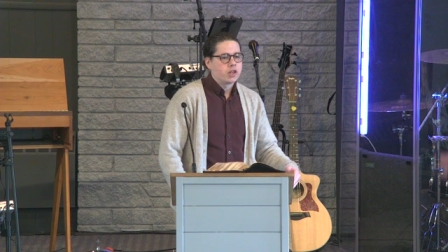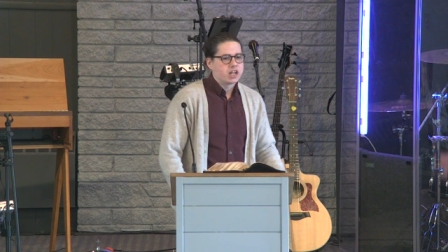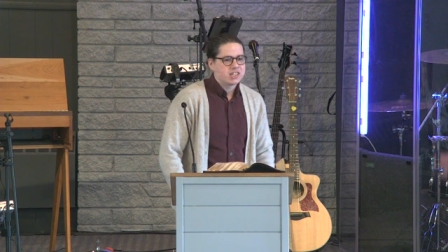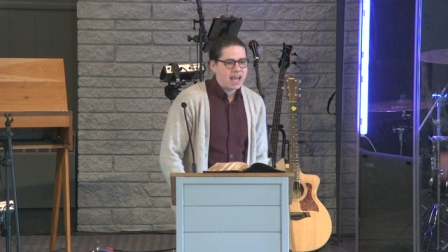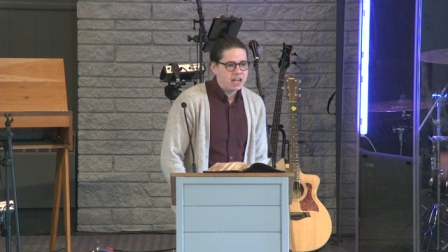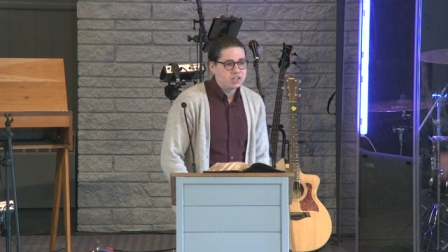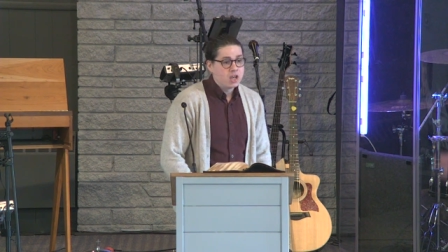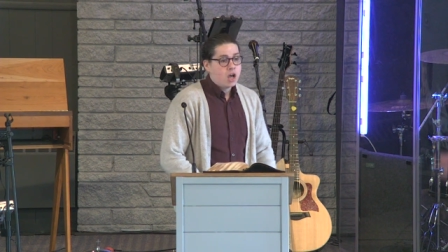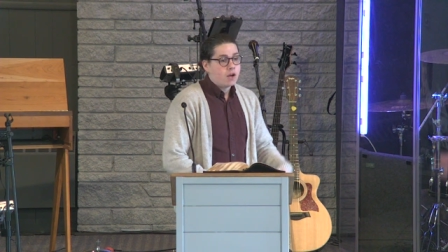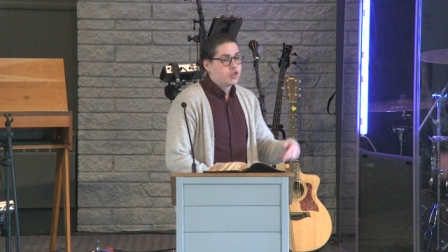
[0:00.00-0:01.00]
it a tent
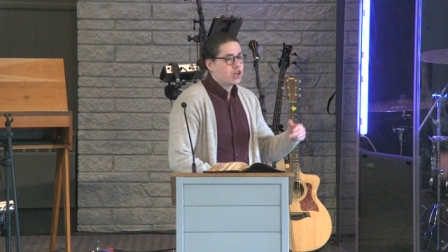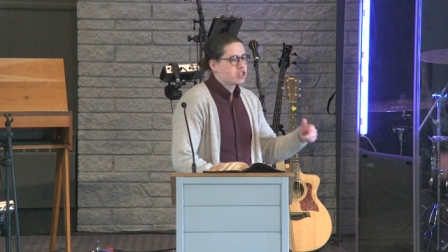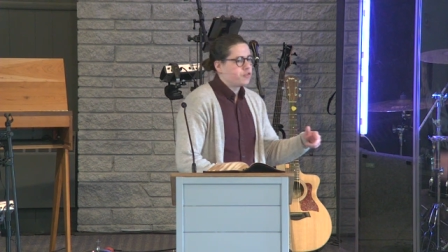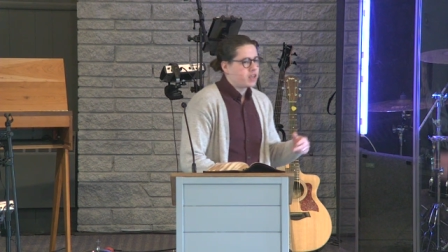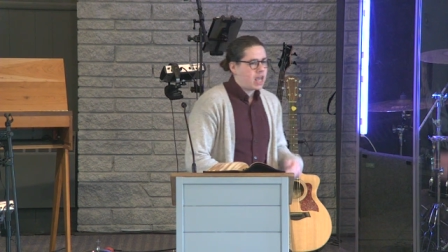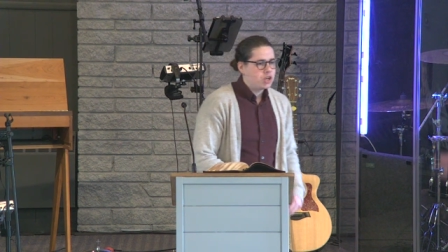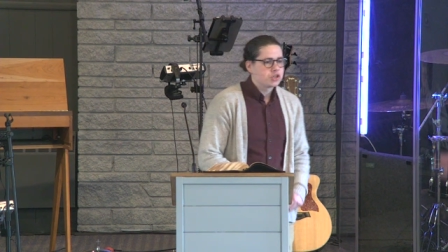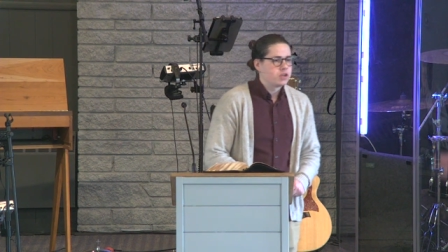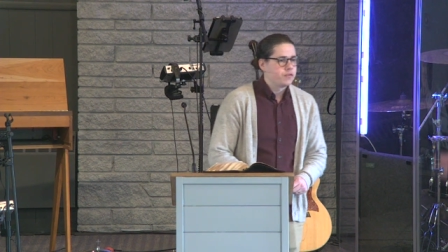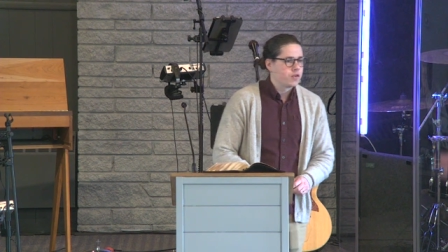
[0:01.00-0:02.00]
of
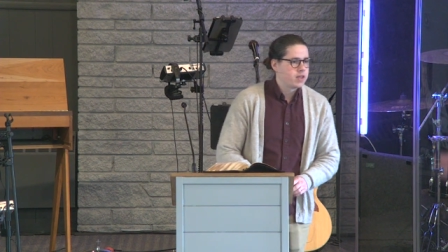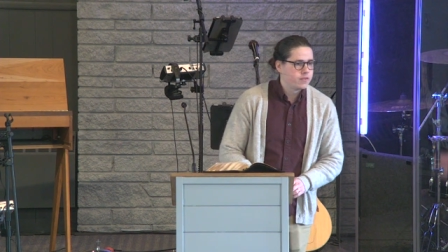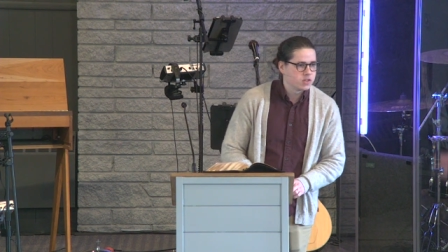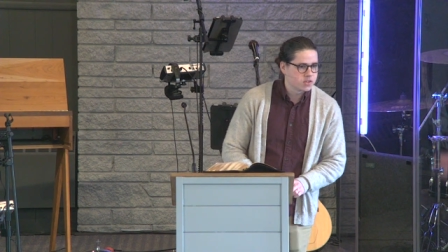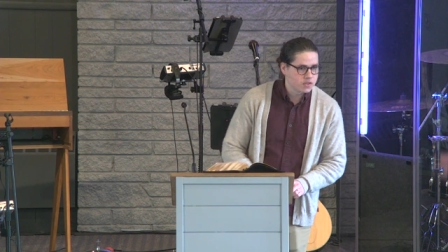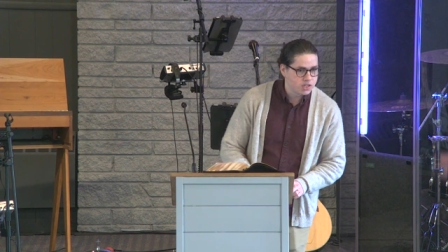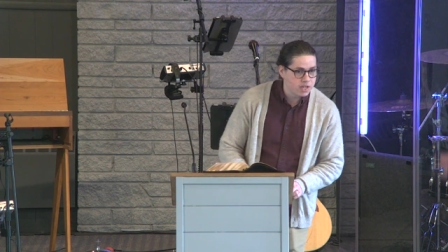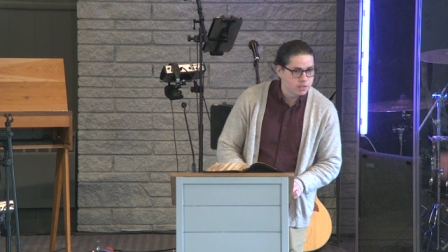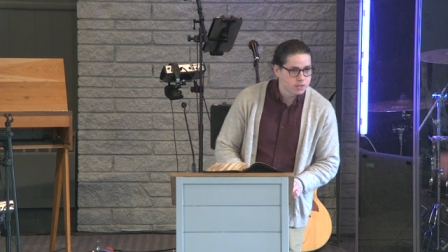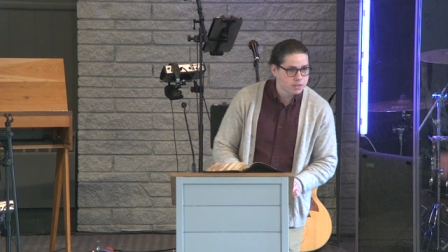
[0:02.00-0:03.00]
justification and forgiveness of
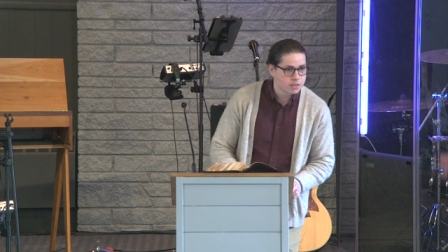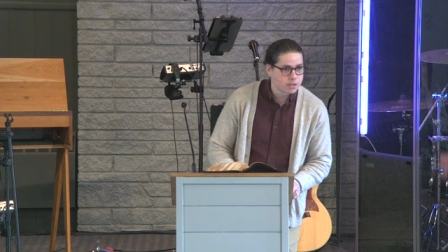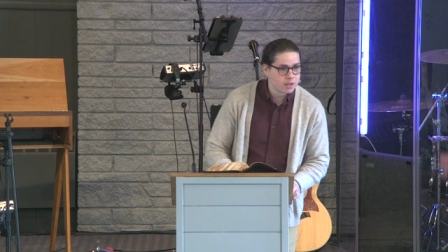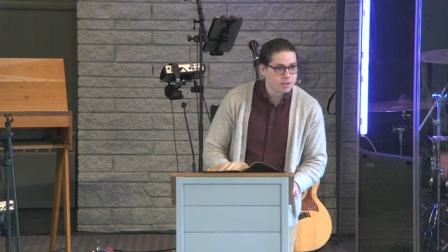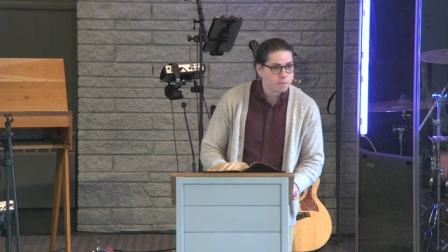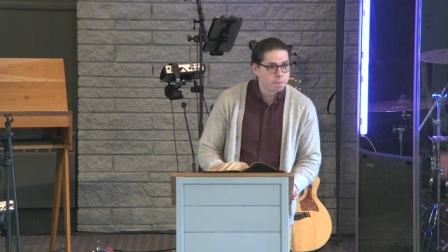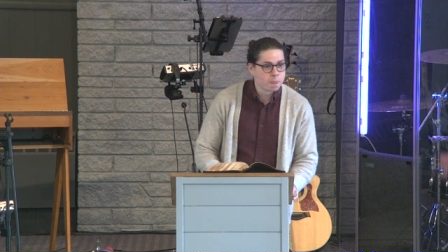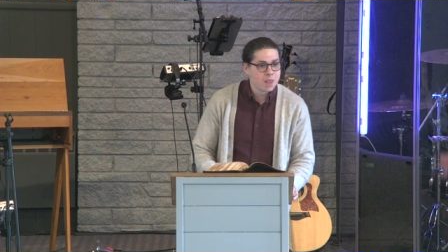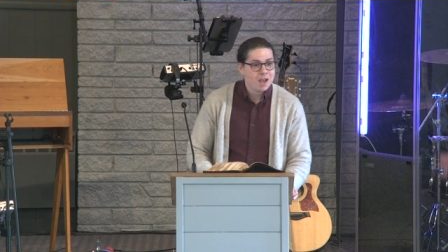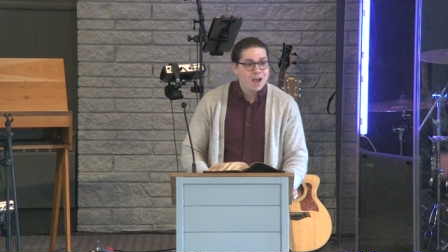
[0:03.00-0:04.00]
sins.
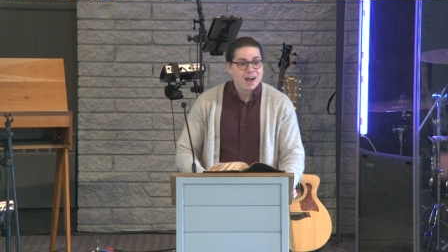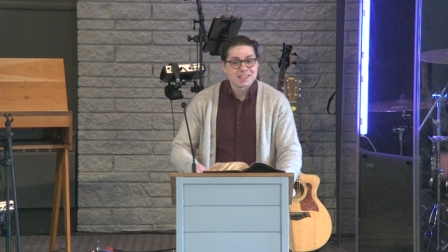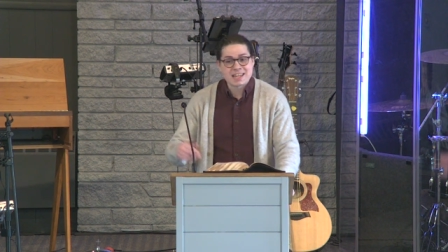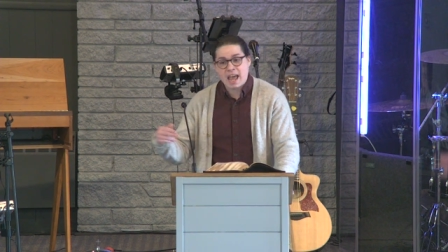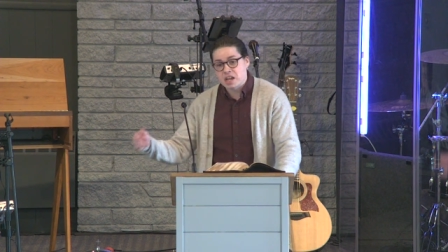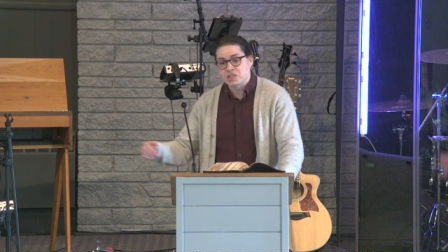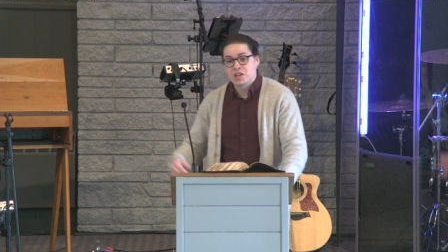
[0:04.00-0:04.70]
A tent